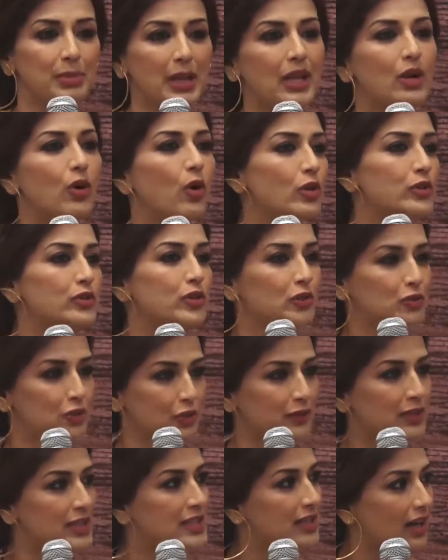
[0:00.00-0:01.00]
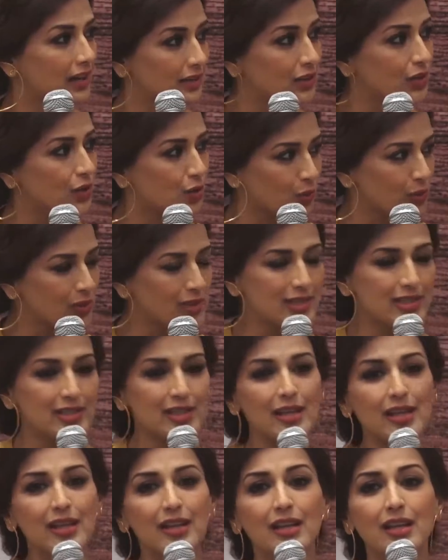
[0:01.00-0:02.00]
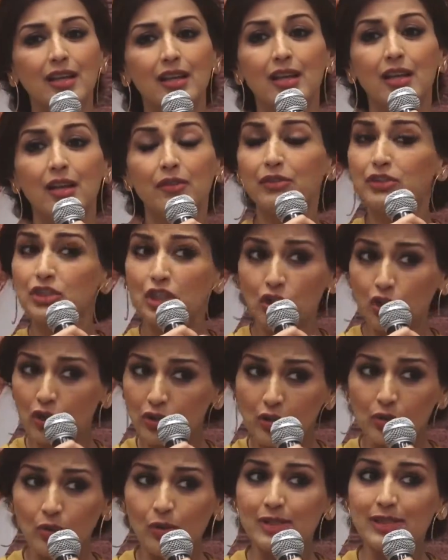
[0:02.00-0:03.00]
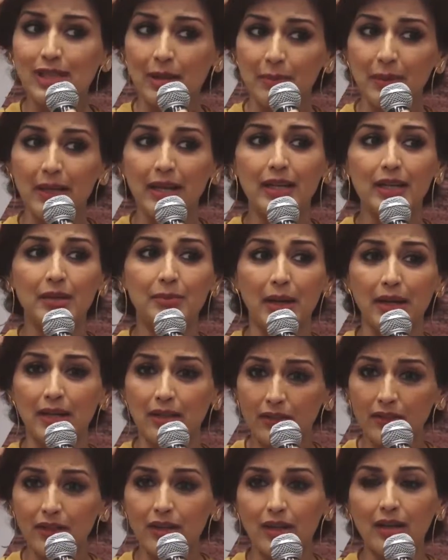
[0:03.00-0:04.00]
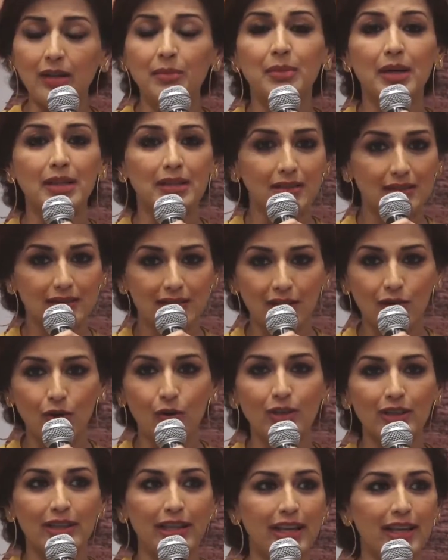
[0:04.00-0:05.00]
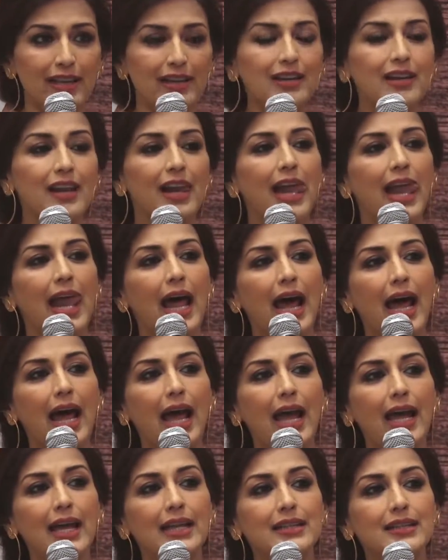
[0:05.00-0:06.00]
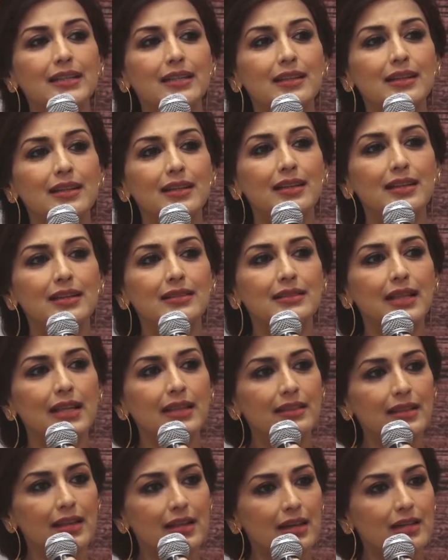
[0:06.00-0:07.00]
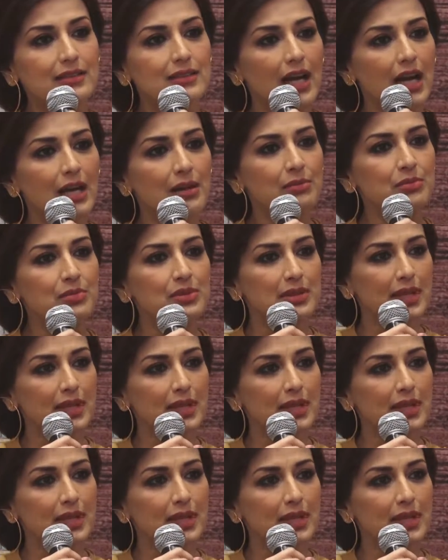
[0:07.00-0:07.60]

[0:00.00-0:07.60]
playing all sorts of these other roles, which are not the roles I played in my career, but they're all there. And uh, then there are times,